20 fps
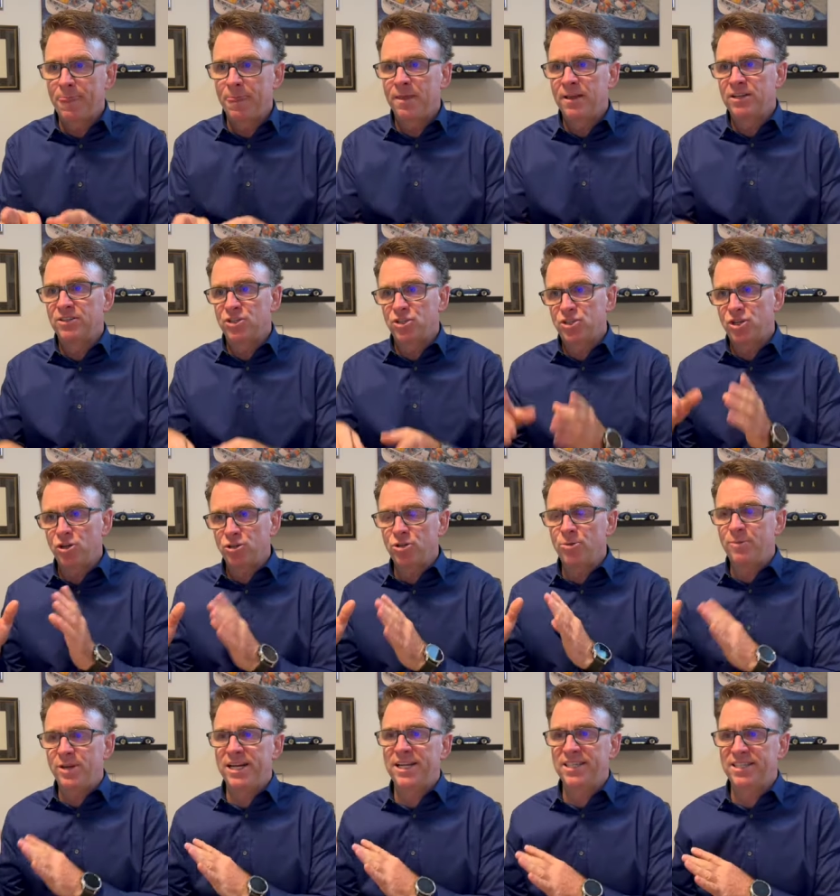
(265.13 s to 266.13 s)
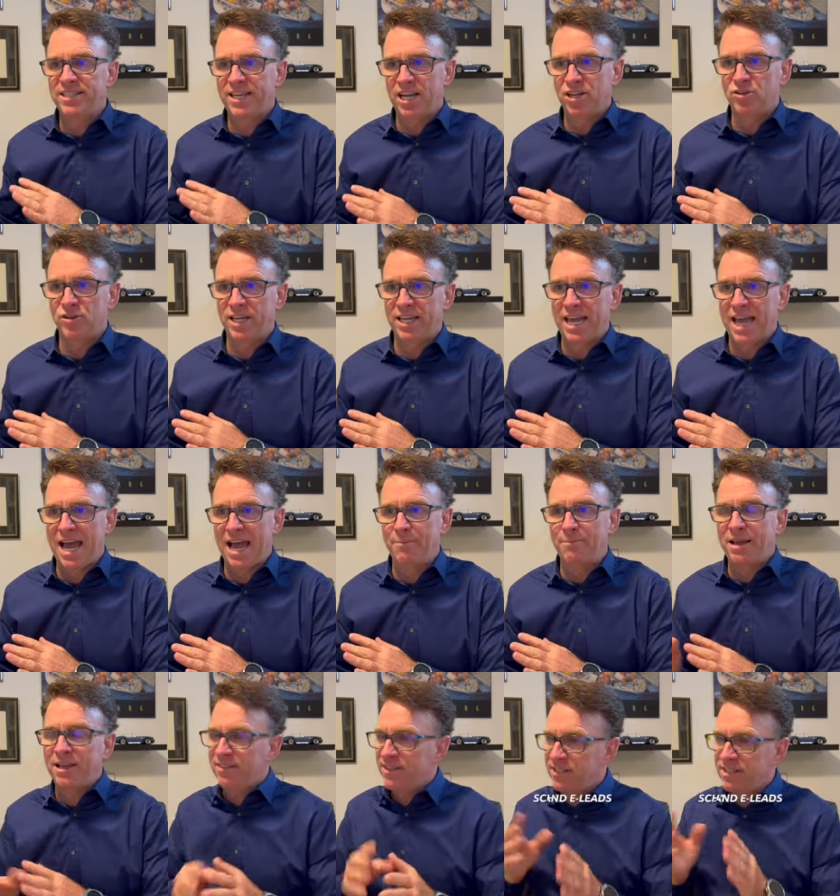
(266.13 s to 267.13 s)
is a social media scheduling
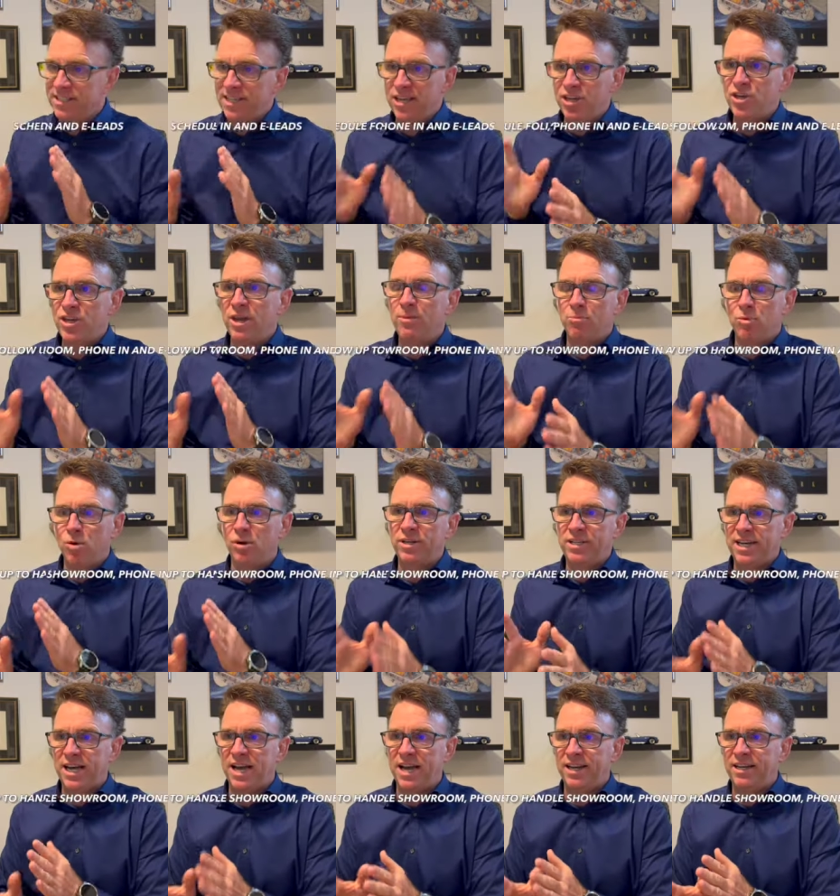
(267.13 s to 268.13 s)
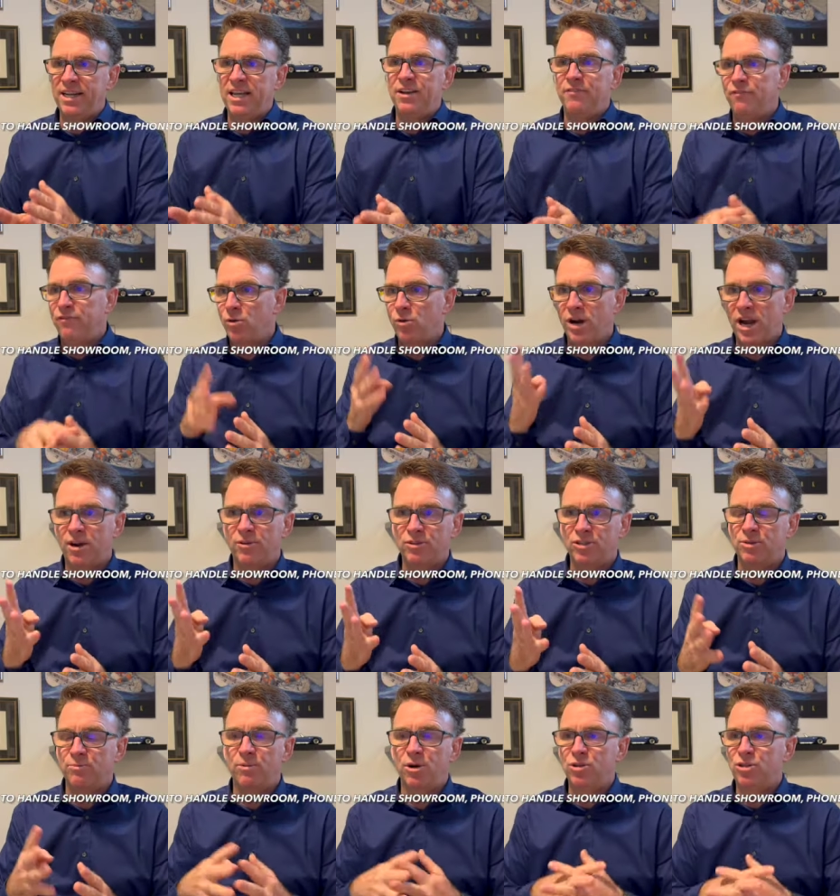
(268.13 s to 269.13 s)
app, and this is how you get more done in four hours
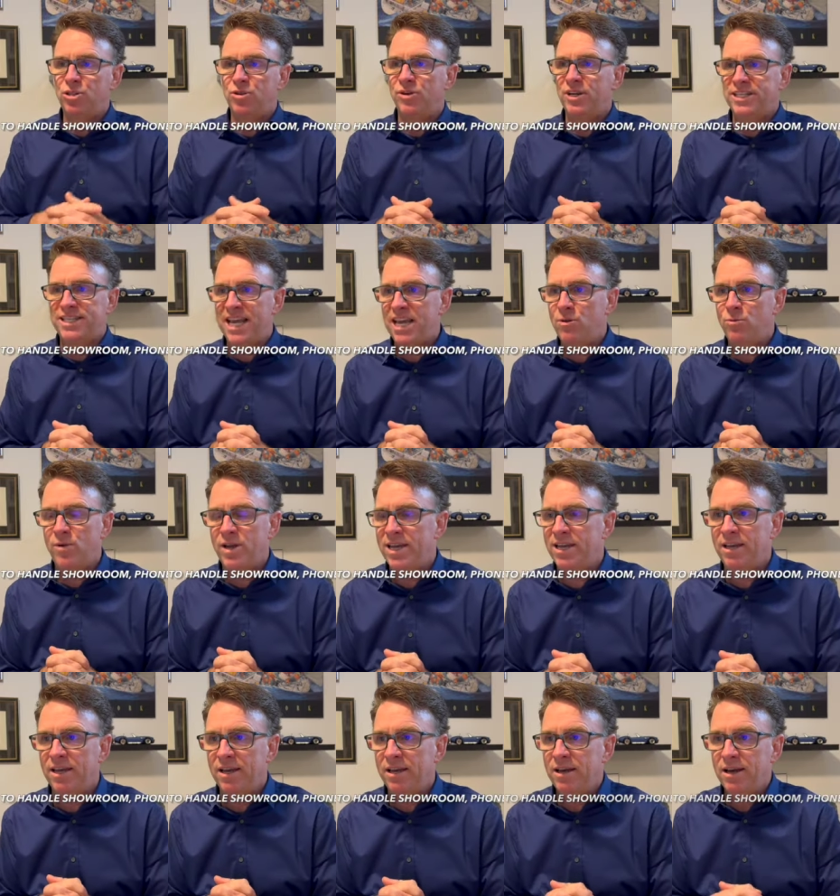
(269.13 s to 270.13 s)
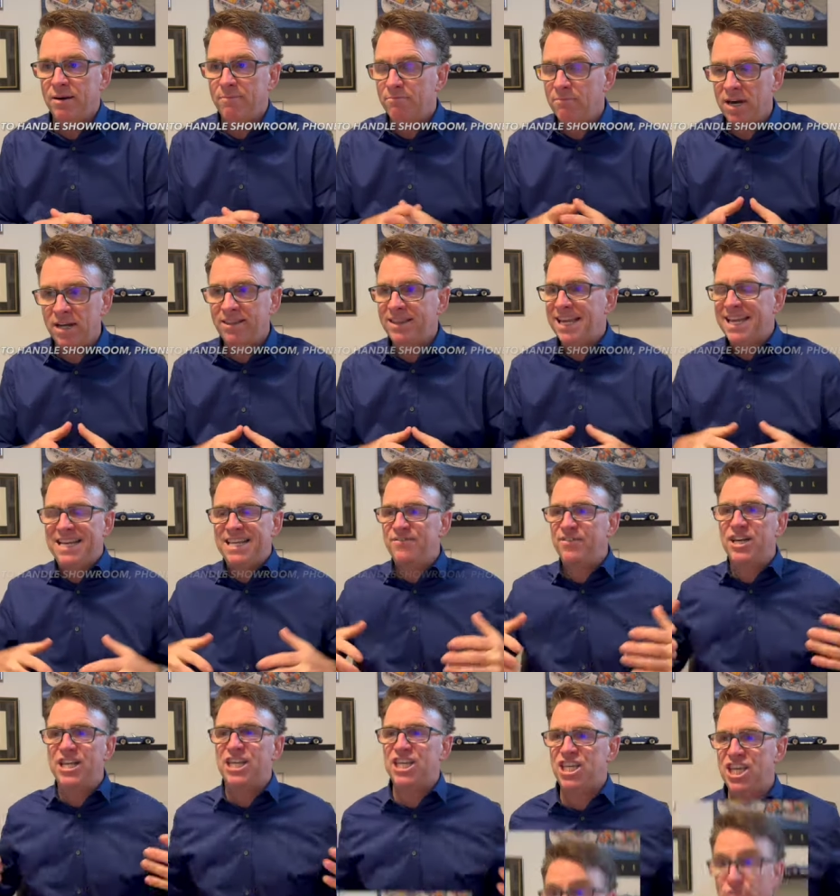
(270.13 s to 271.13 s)
than most do in a day, week, a month, and even a